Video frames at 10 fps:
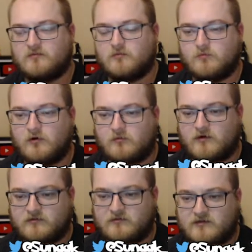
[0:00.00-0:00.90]
some more
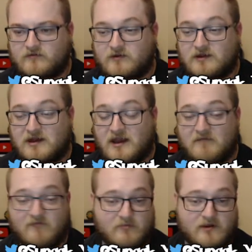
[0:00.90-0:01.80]
Pokeballs and stuff. You can
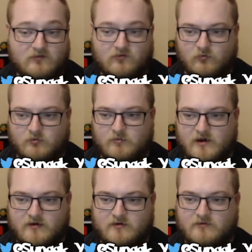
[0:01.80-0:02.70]
never be too
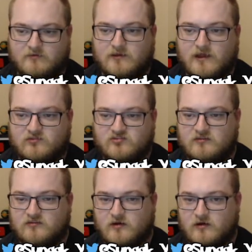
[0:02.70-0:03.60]
prepared.
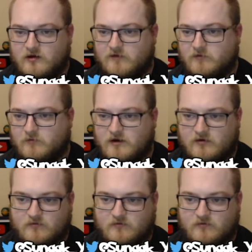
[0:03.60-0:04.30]
Legends are everywhere.